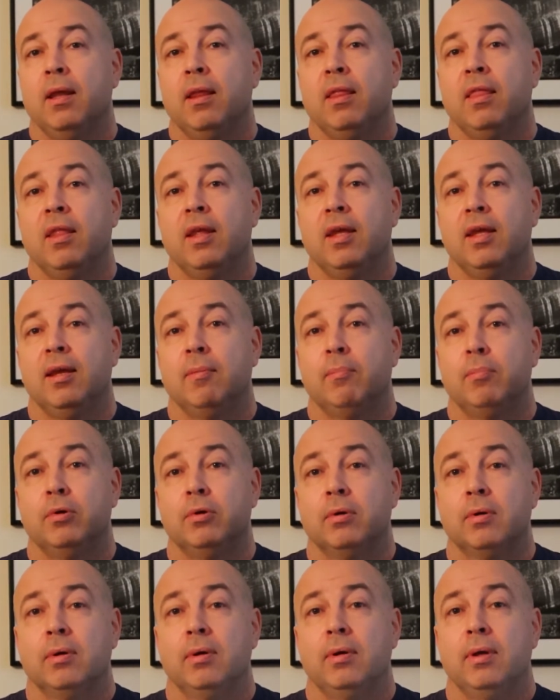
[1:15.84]
The
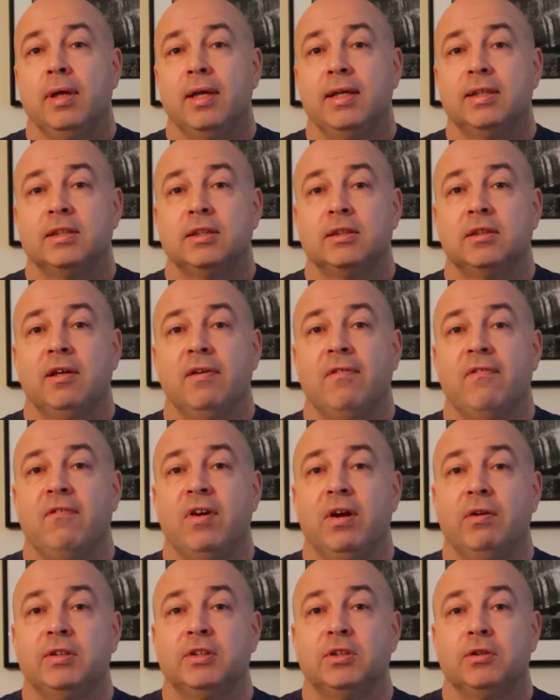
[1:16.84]
book is
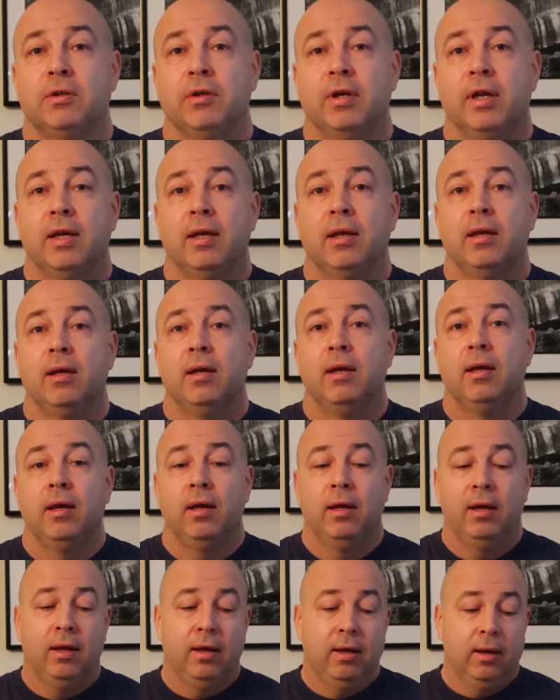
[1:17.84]
very sturdy,
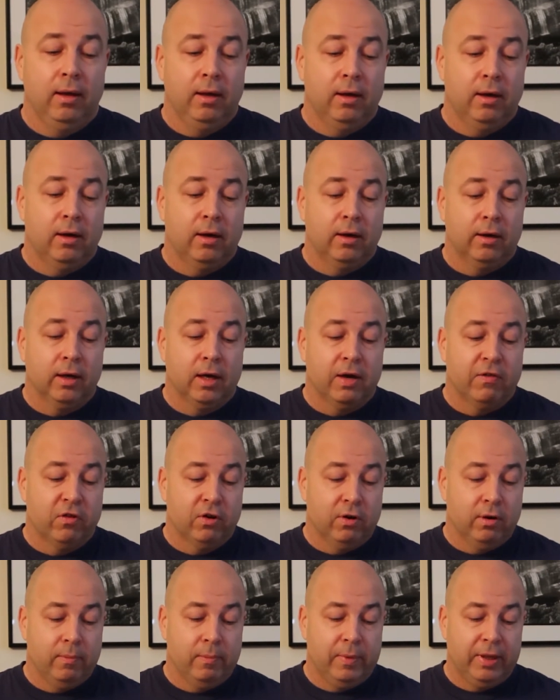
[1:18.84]

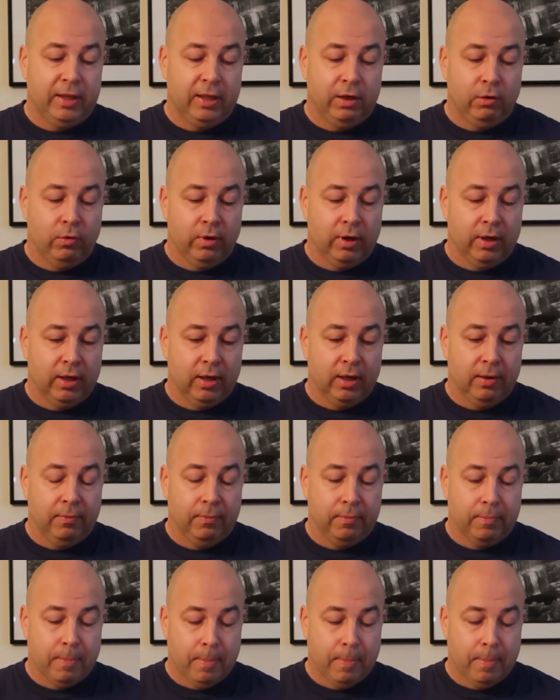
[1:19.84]
hardcover material,